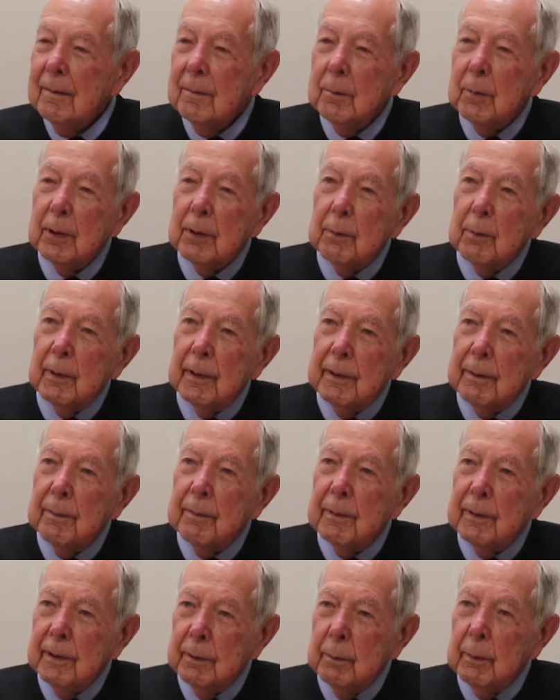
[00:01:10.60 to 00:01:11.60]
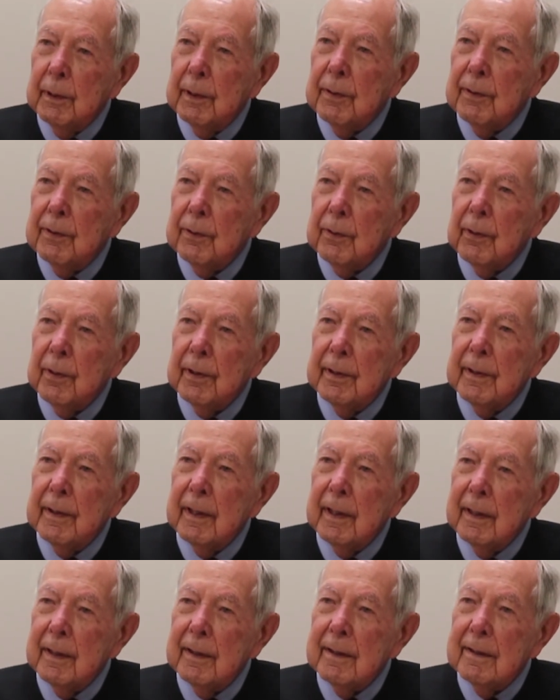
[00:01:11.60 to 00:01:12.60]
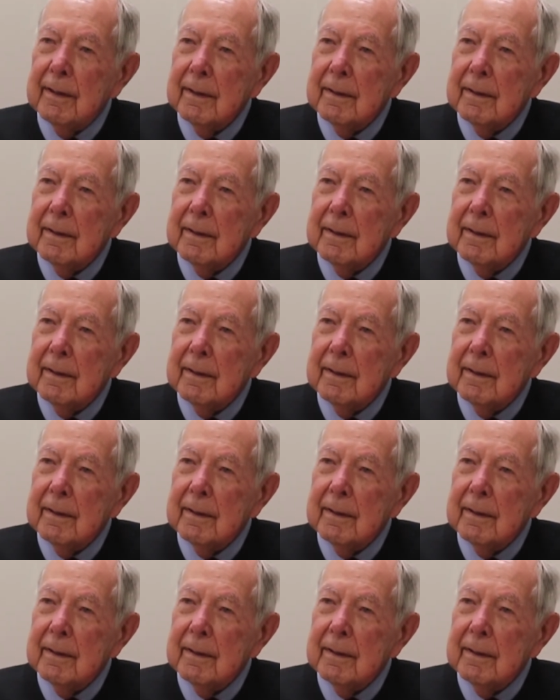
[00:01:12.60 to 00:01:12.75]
but we, we, we enjoyed that.